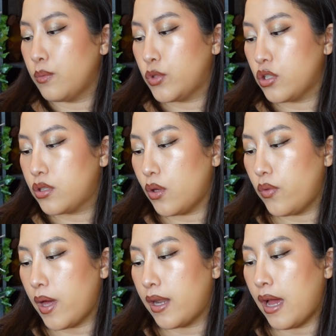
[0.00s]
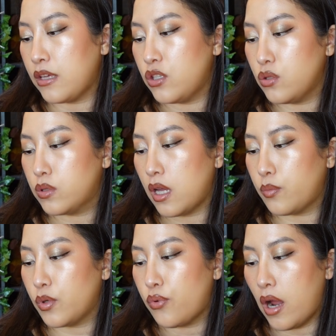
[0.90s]
just so that I use
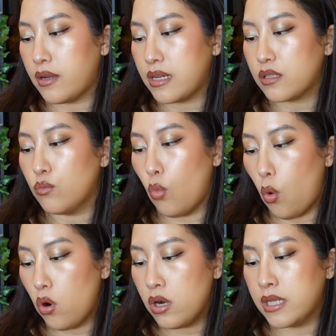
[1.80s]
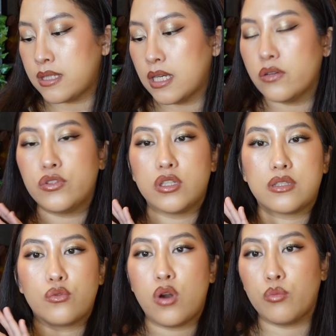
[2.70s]
up the product more instead of
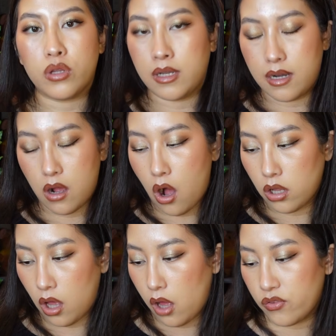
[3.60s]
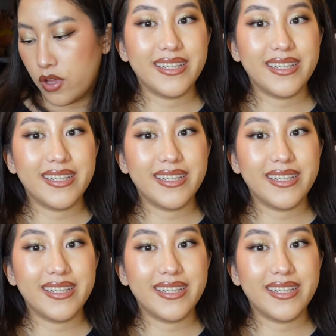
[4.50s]
just crumbling it all off.